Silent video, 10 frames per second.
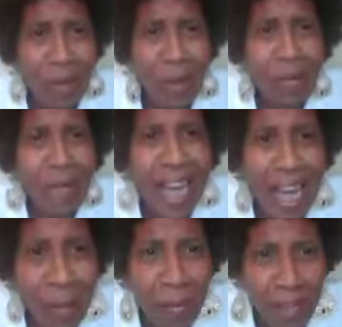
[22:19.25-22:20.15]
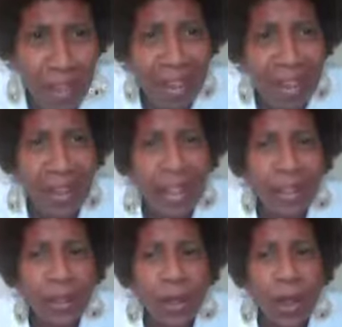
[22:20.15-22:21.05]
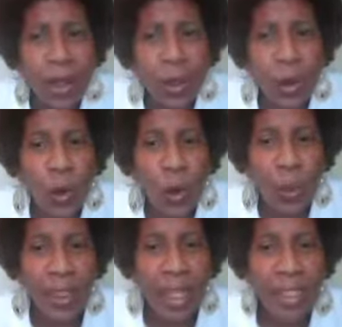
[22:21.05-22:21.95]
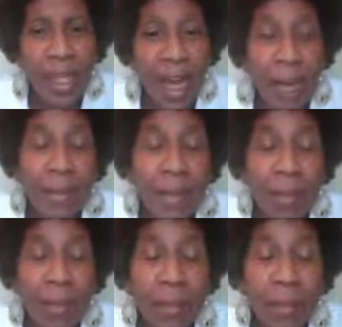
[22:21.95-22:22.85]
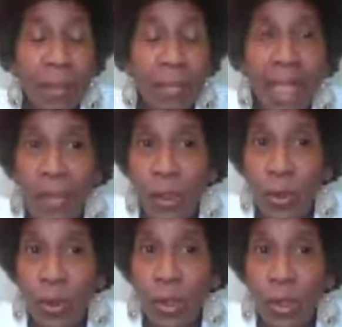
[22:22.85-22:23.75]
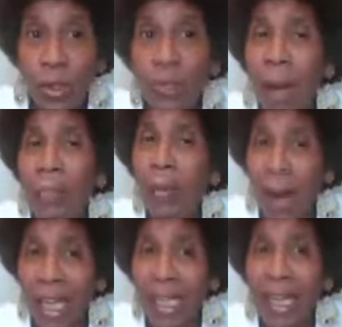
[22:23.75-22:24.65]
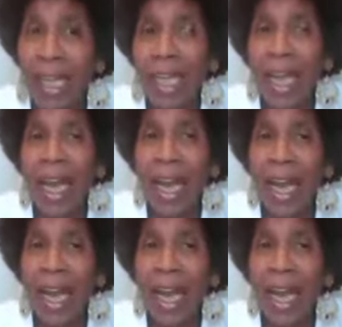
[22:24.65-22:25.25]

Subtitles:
So it became, CORE at that time, and many campuses were predominantly white,